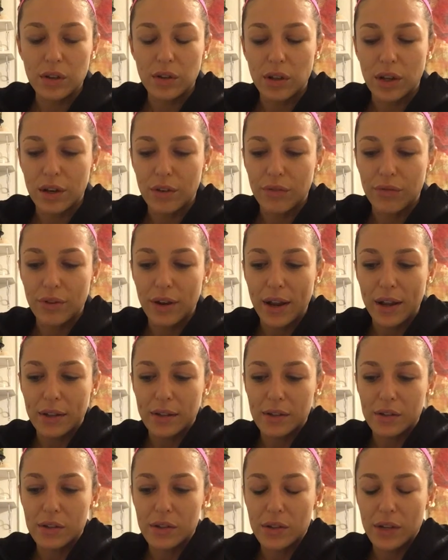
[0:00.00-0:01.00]
a lot of
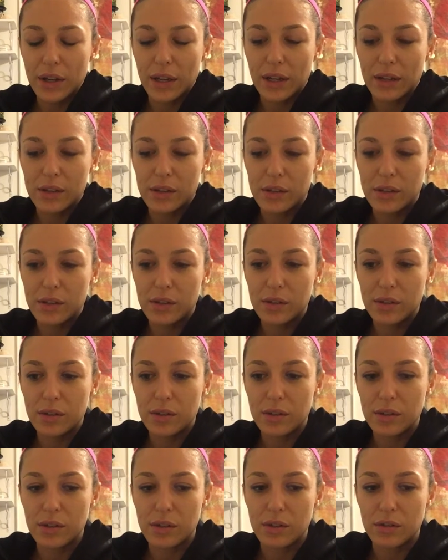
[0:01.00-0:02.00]
friends, I guess
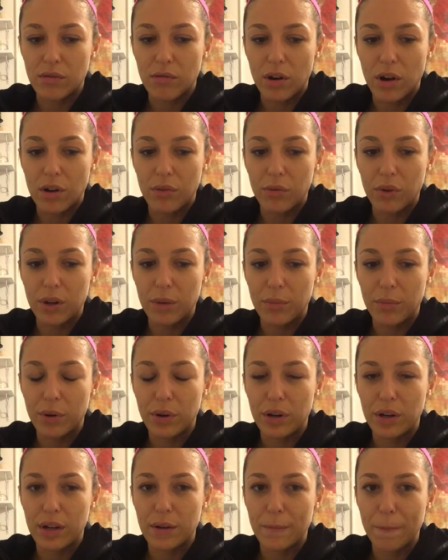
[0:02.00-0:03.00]
is the wrong way to
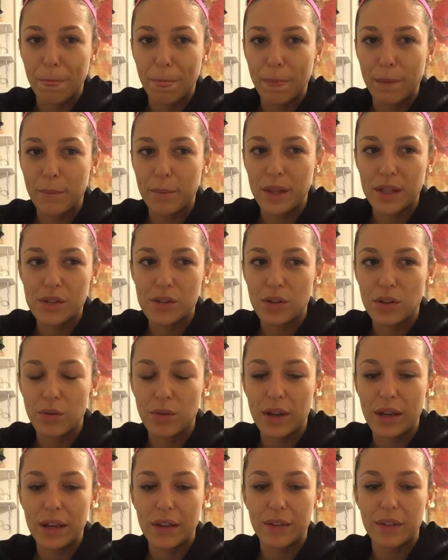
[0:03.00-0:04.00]
put it, but that's the only
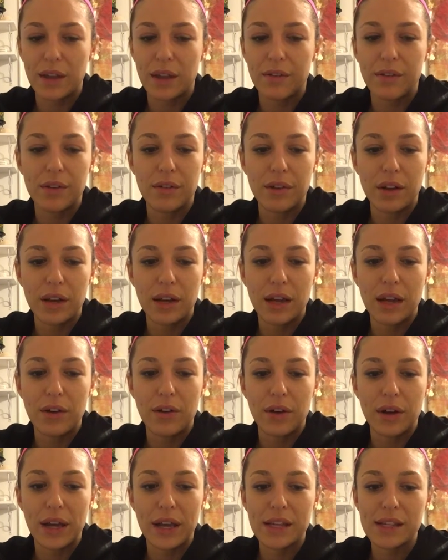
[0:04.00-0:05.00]
way I can think of it right now.
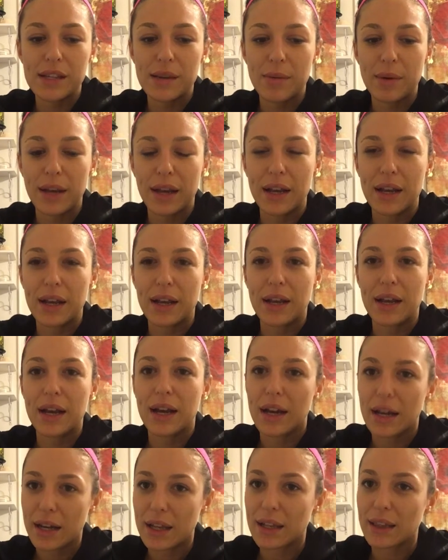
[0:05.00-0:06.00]
I guess I've been
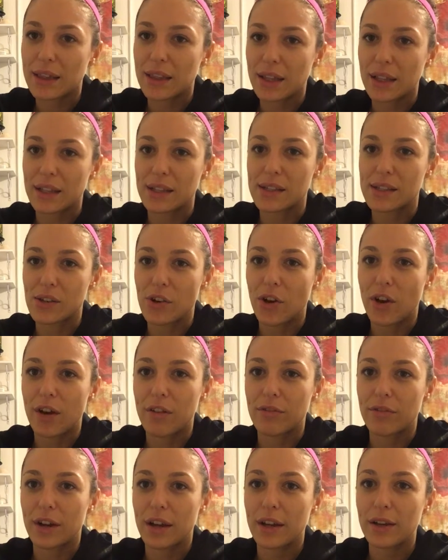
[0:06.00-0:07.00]
cutting things off,
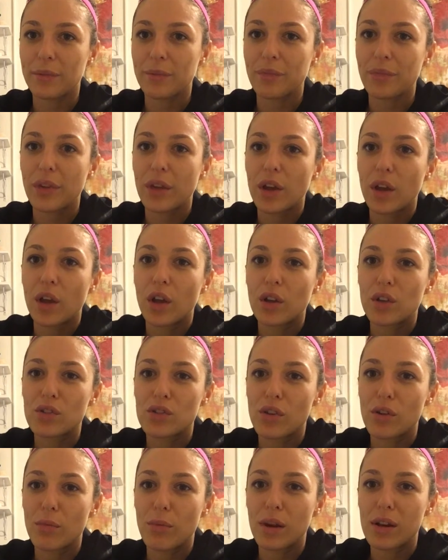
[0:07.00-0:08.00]
right?
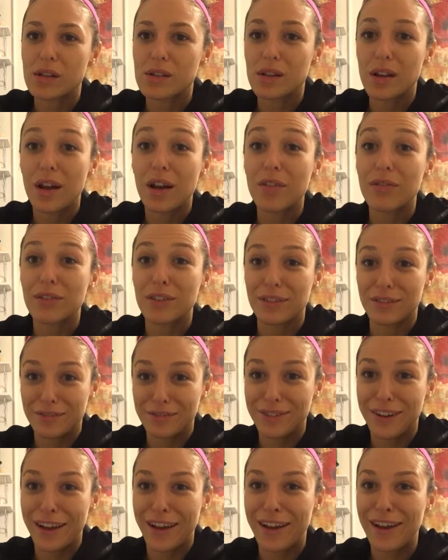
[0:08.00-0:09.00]
So everybody's cuffing,
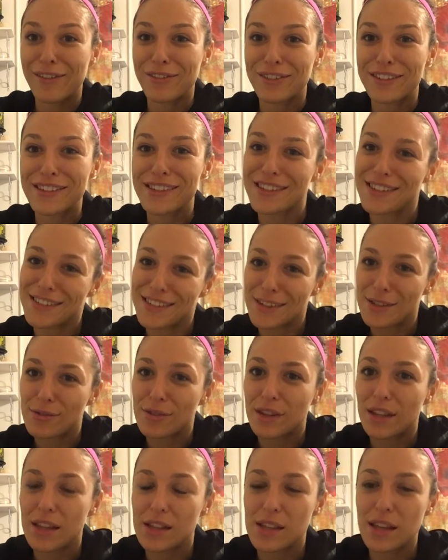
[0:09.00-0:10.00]
right? Cuffing season is
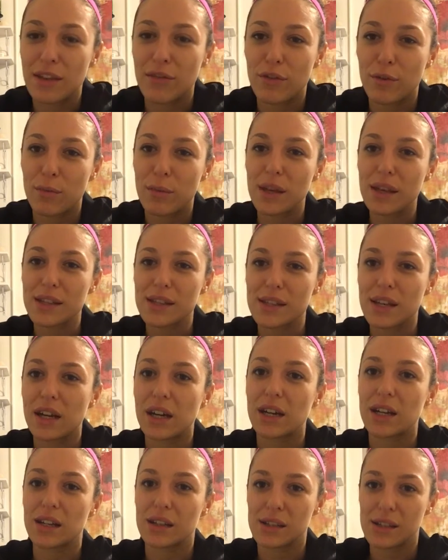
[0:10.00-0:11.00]
what they say. For me, it's
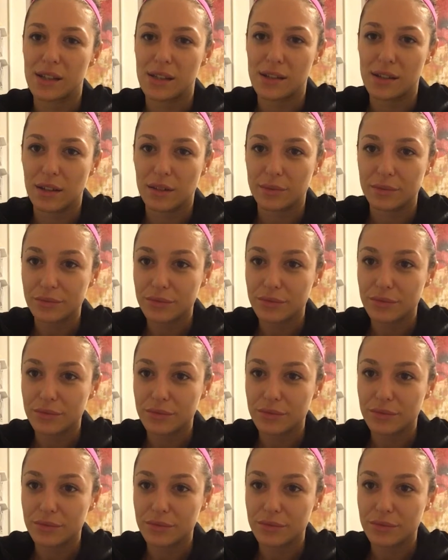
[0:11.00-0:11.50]
cutting season.